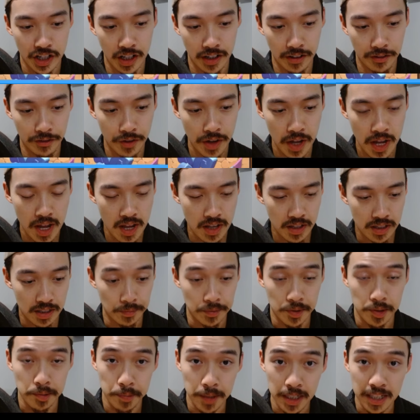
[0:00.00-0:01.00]
of some
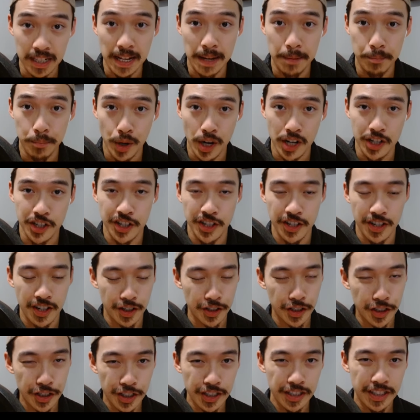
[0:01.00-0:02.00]
split lane pressure.
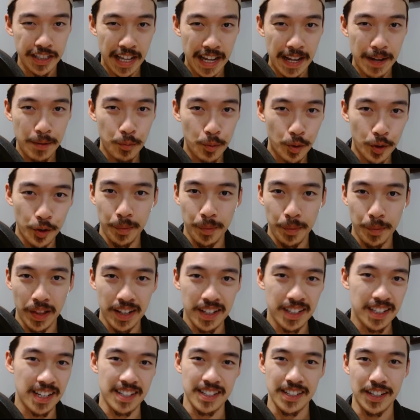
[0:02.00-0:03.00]
Good game, well
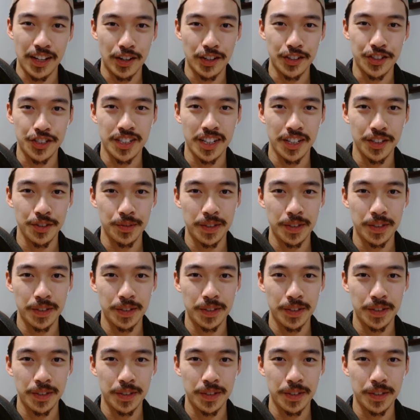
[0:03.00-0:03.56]
played. Let's get on to another